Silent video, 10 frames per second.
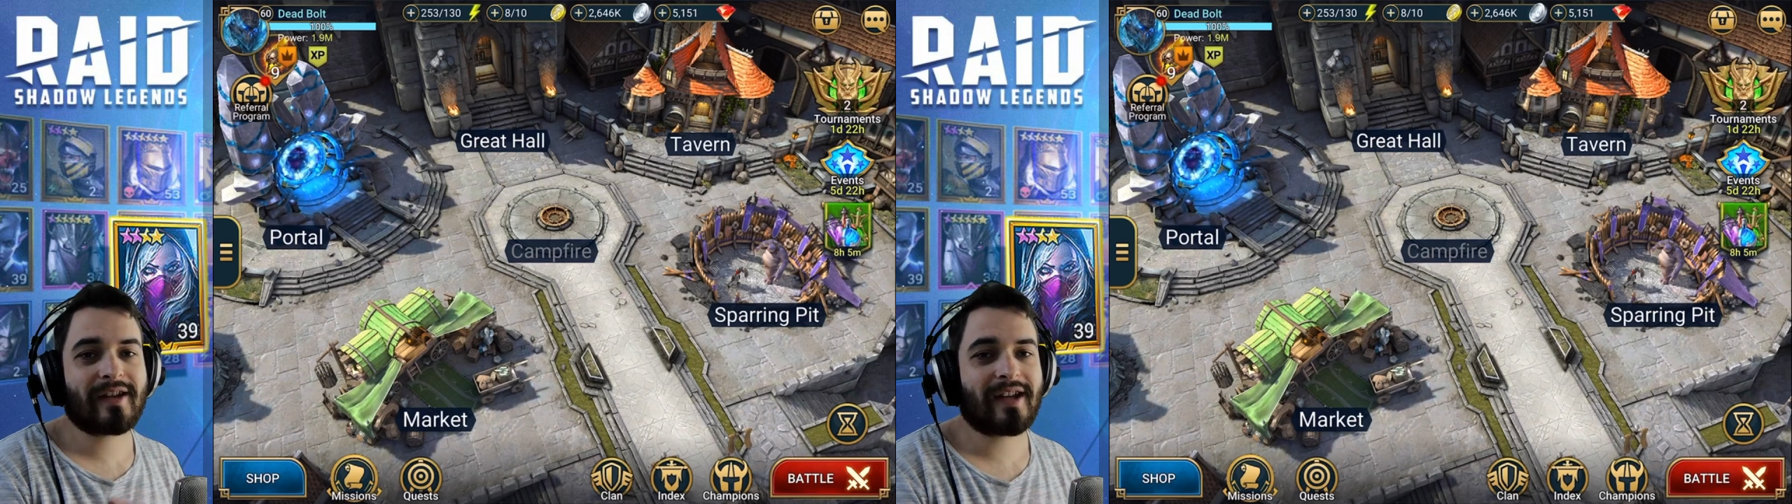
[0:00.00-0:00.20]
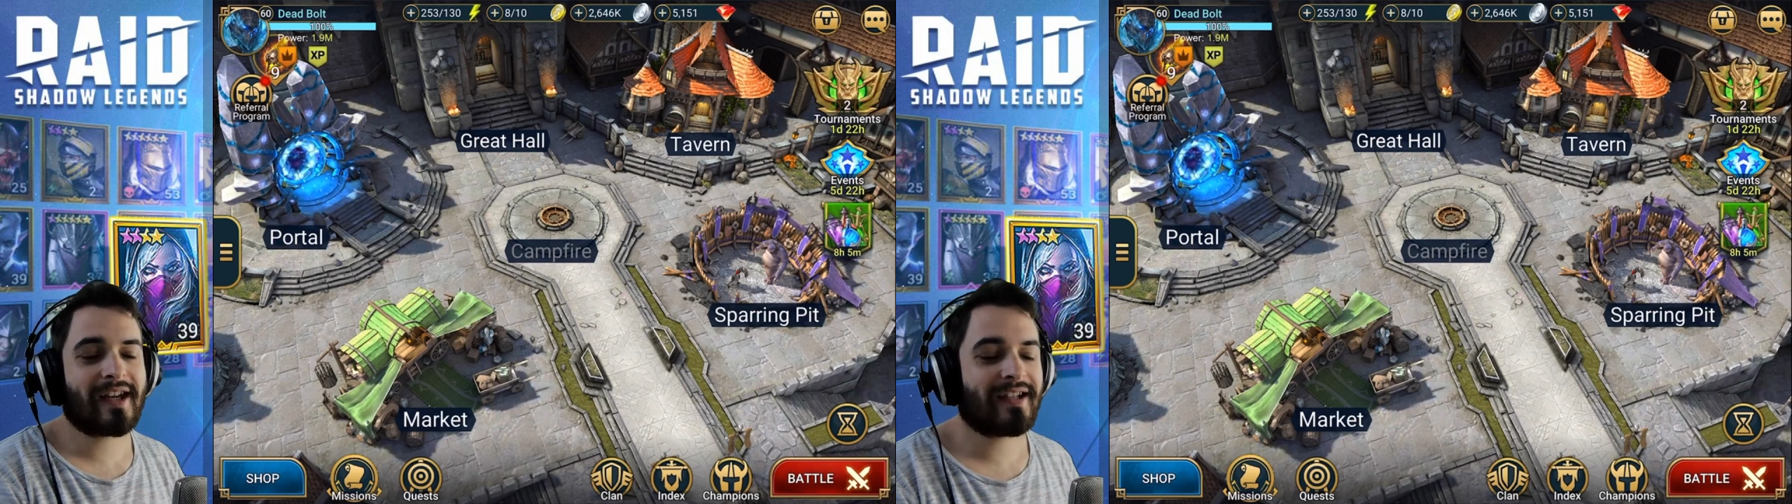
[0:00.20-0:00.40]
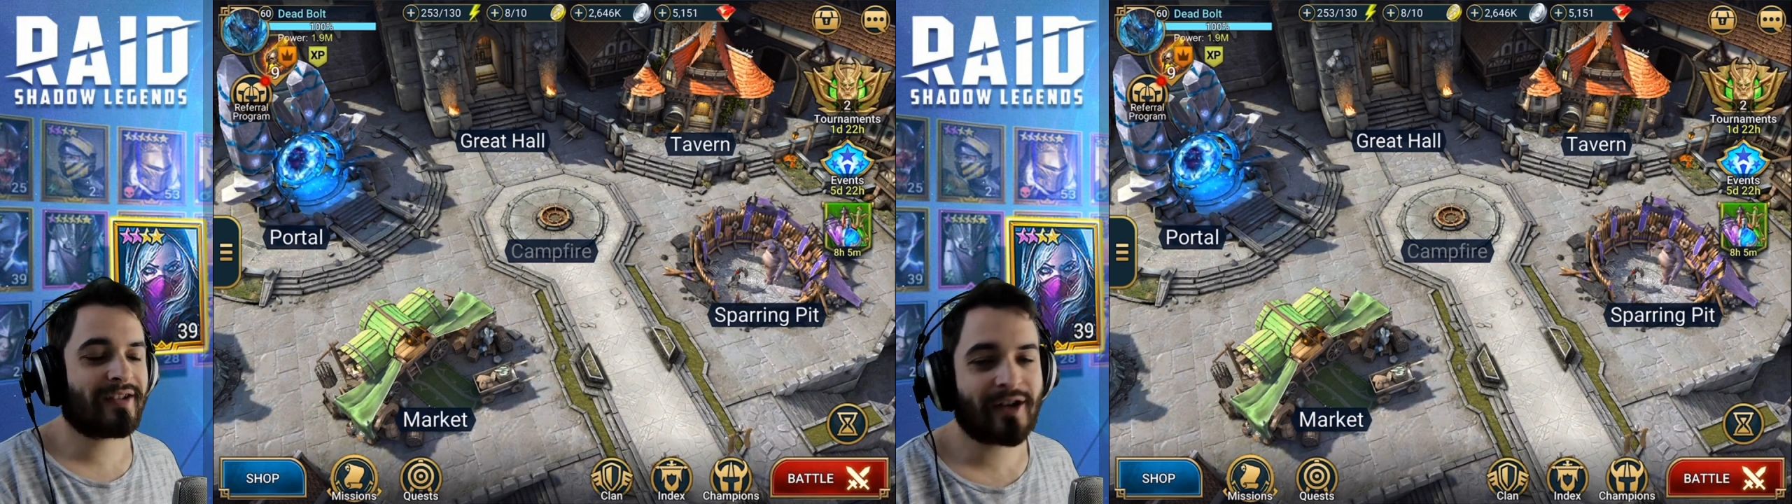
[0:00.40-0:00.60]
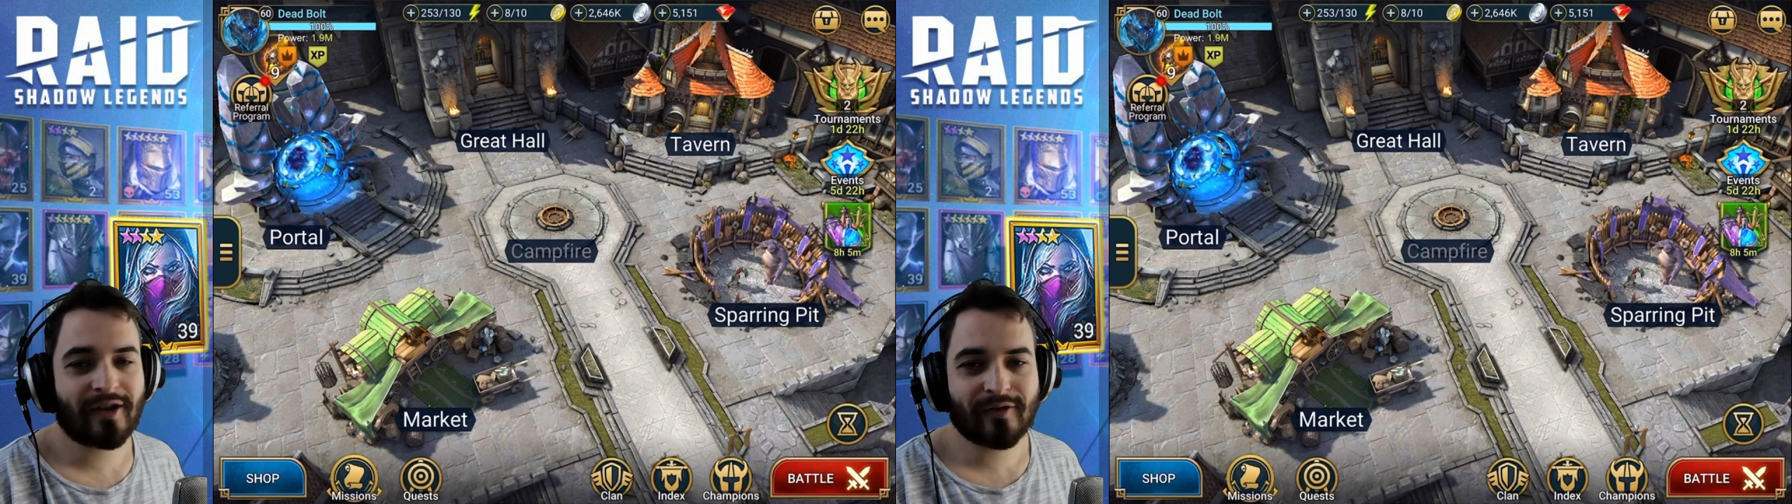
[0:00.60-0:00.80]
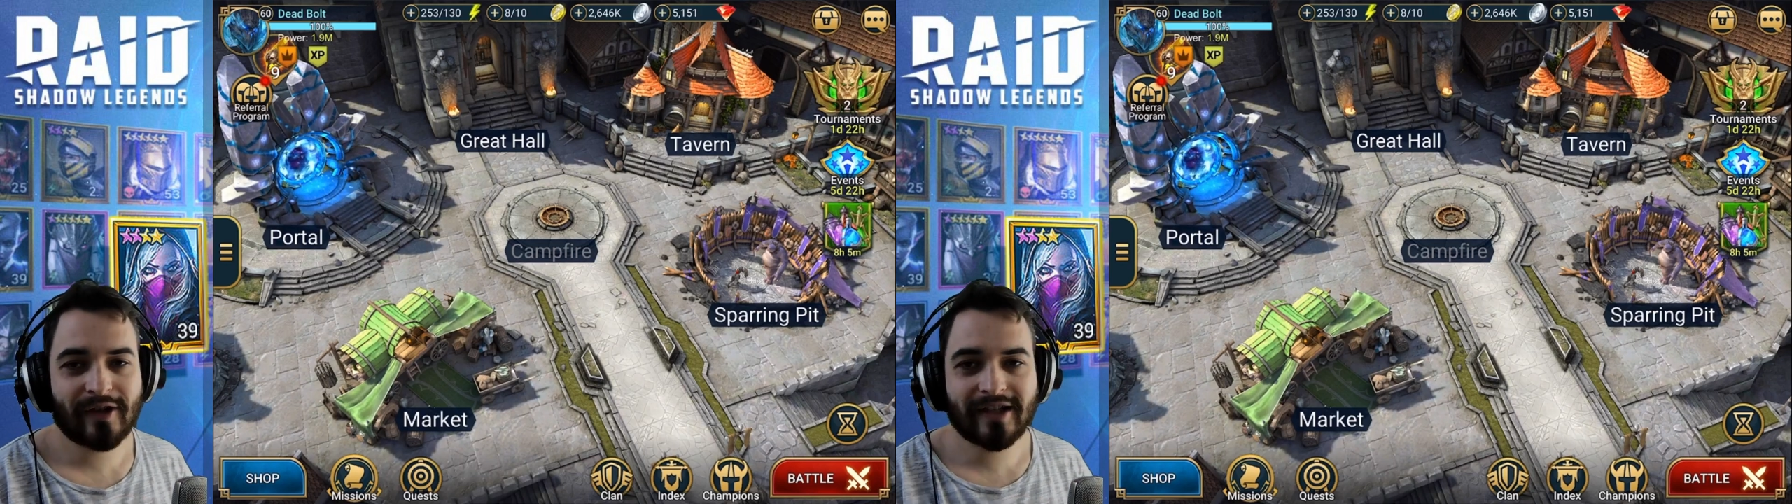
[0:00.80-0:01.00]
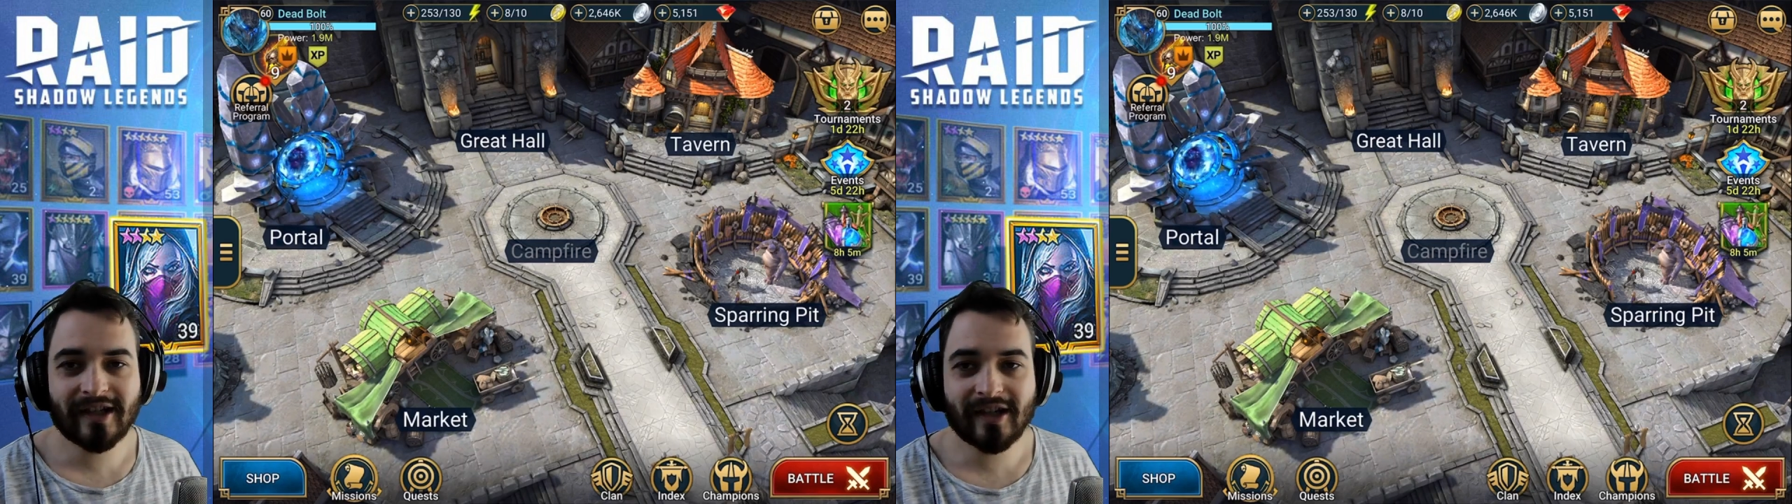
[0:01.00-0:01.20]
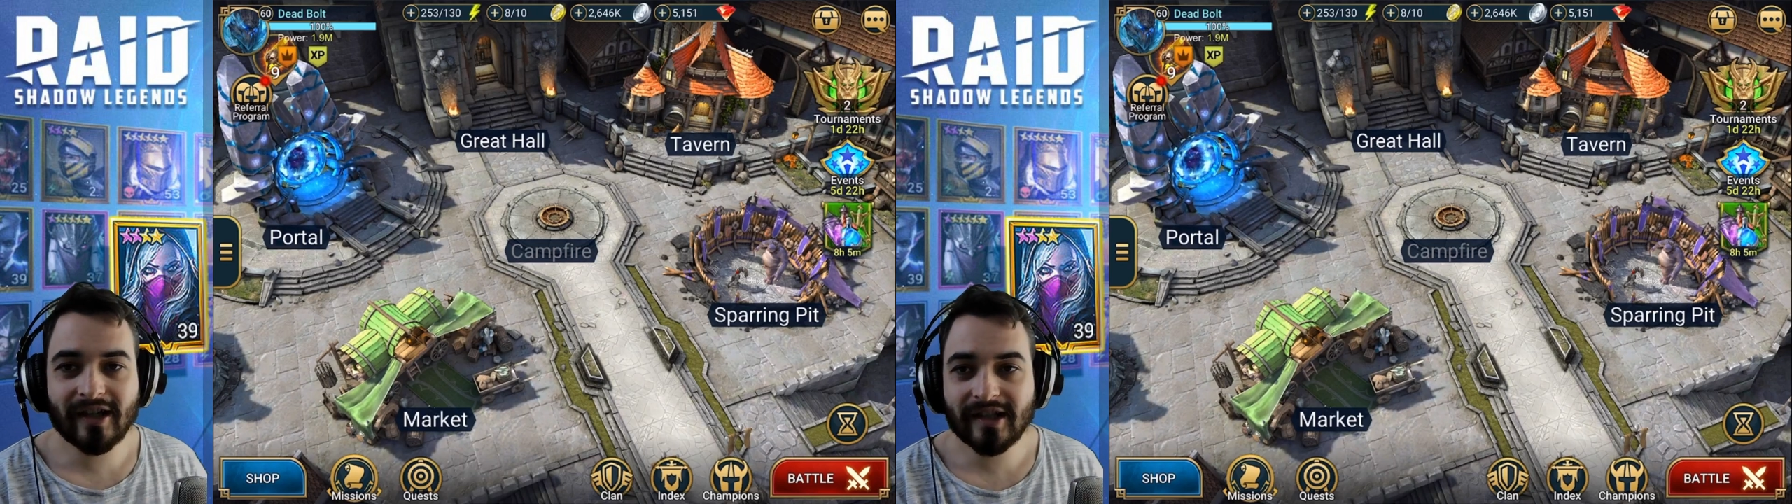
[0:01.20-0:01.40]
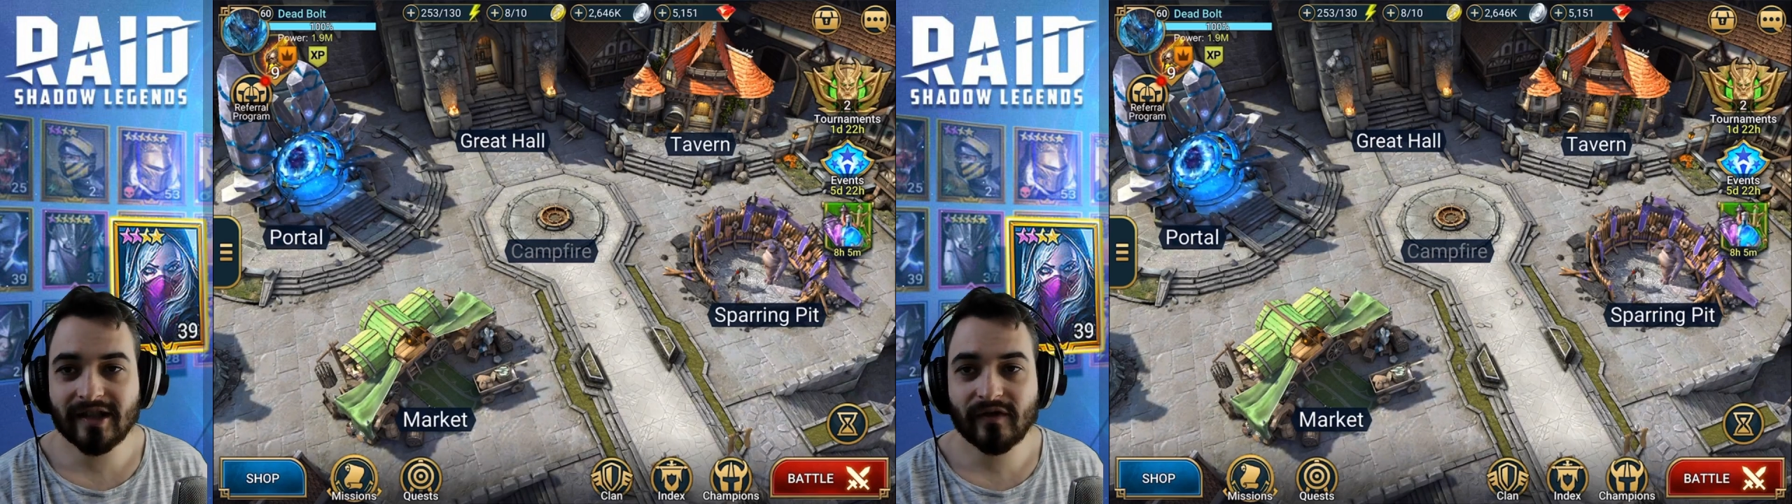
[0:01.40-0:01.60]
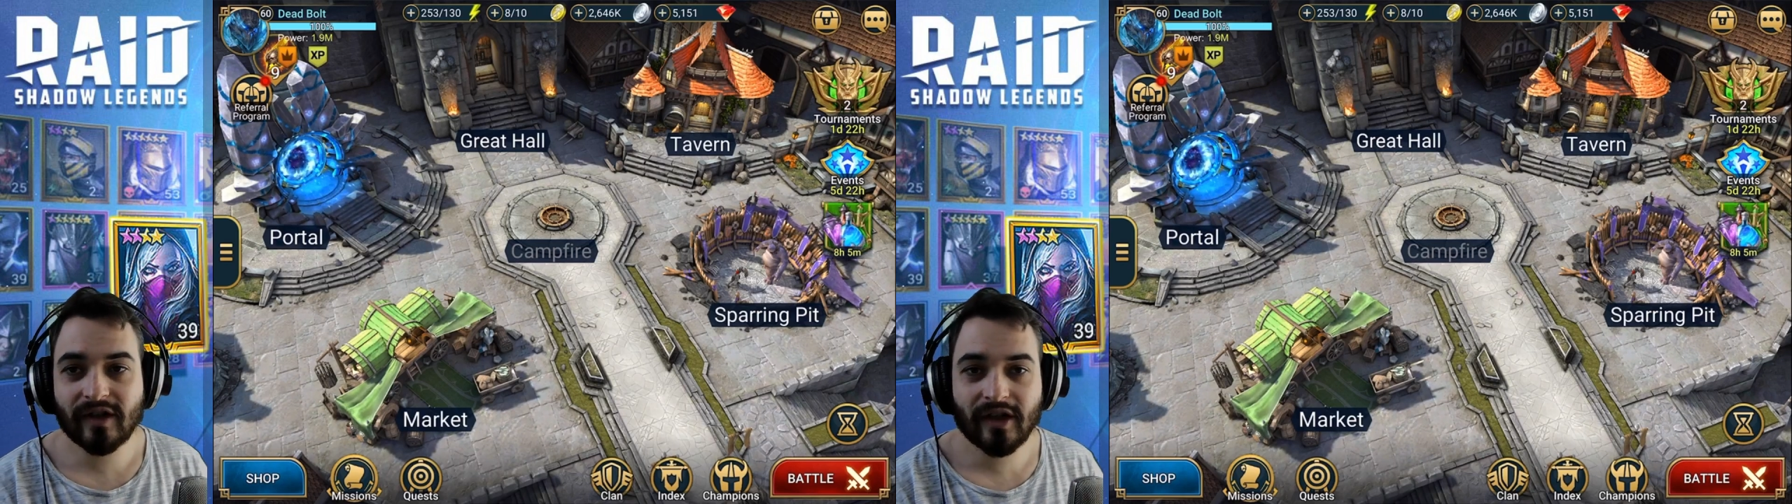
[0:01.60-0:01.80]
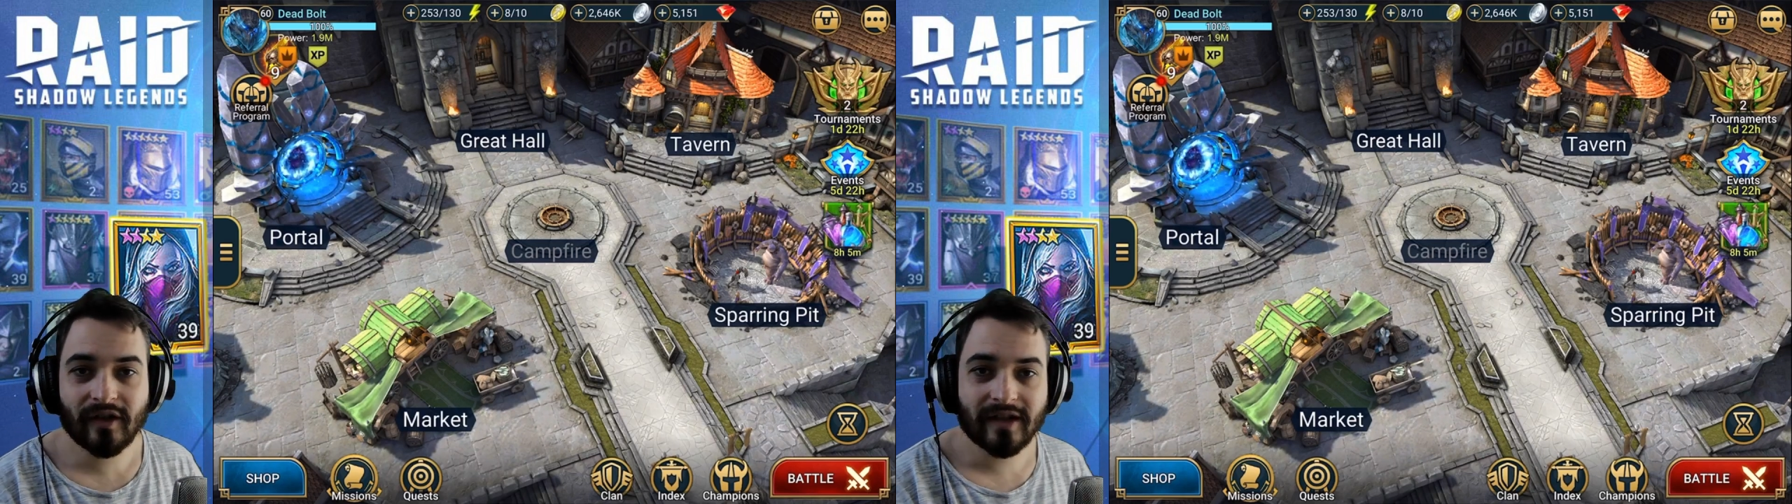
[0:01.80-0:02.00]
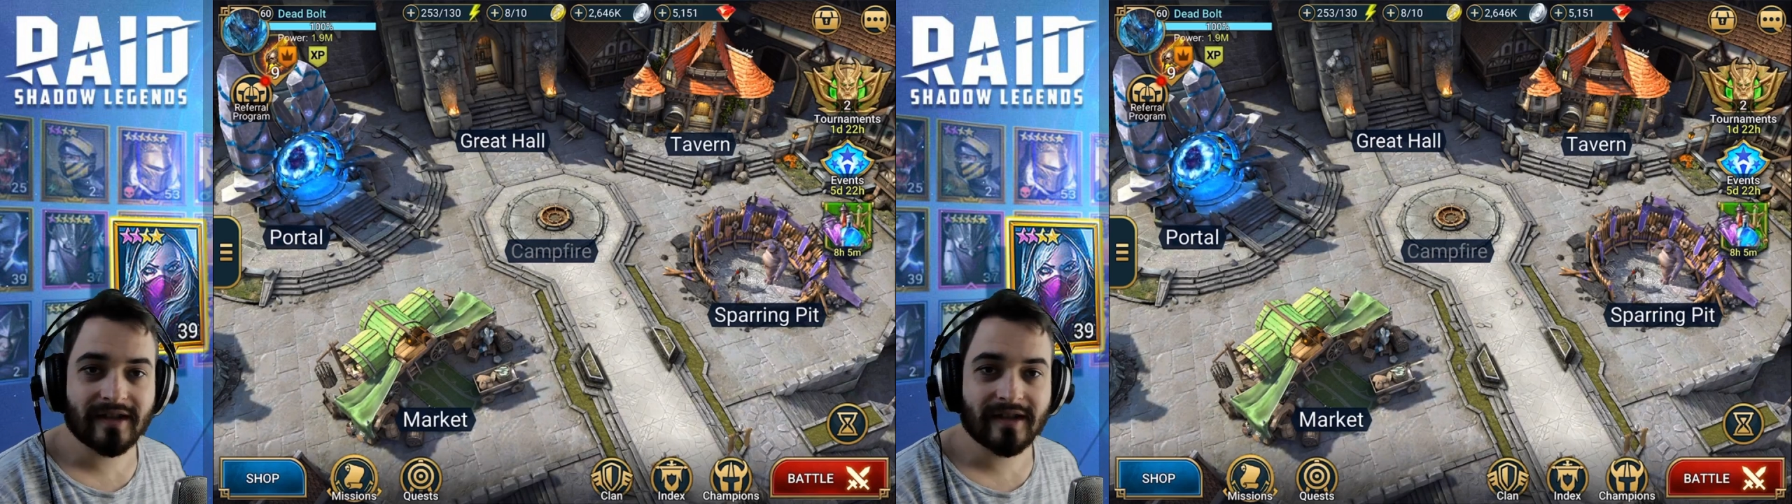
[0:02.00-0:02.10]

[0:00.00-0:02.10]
with another Raid Shadow Legends video,